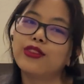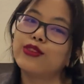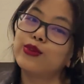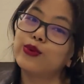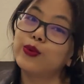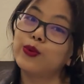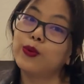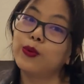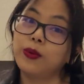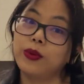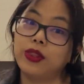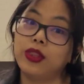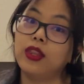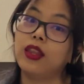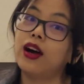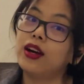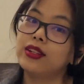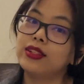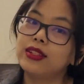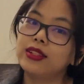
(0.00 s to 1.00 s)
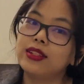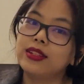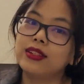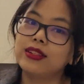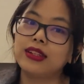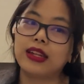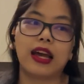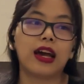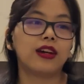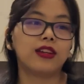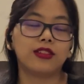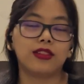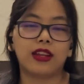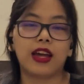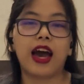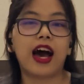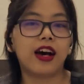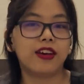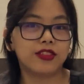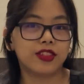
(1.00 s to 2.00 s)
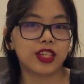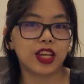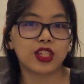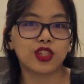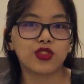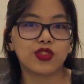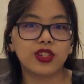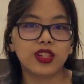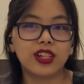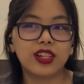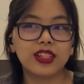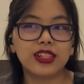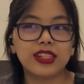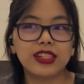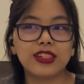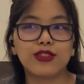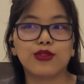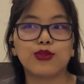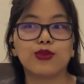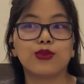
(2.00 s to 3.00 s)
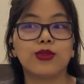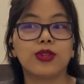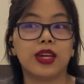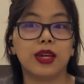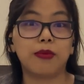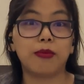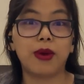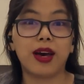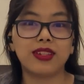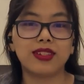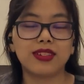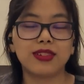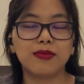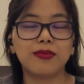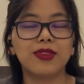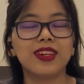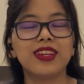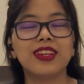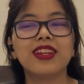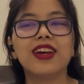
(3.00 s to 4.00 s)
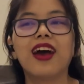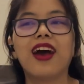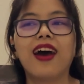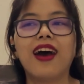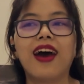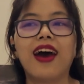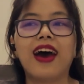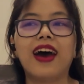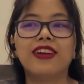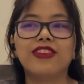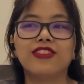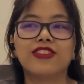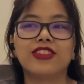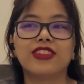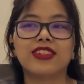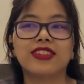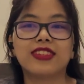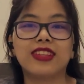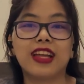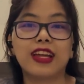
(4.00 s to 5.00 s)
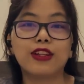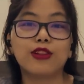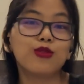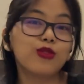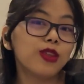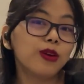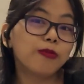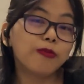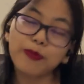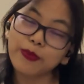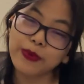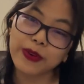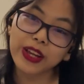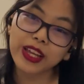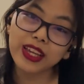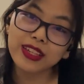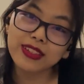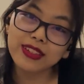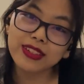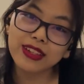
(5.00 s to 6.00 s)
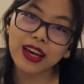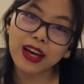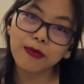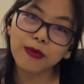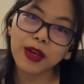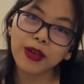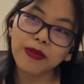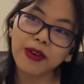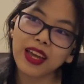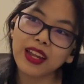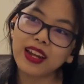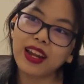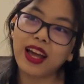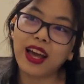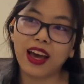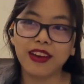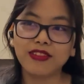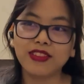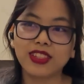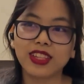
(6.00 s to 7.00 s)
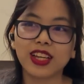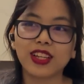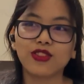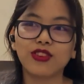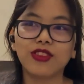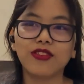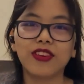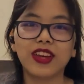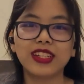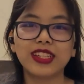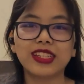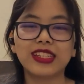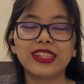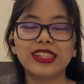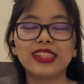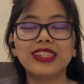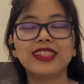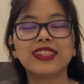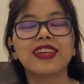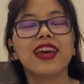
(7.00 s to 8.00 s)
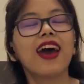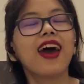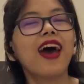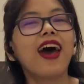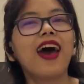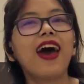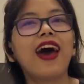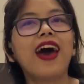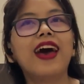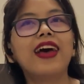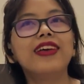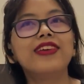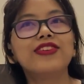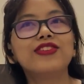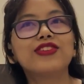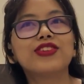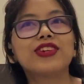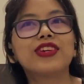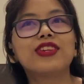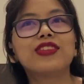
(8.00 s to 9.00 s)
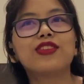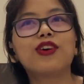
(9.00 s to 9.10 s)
do nun and have sexual urges, do they masturbate? And she's like, do the priest come up and have sexual fantasies? And she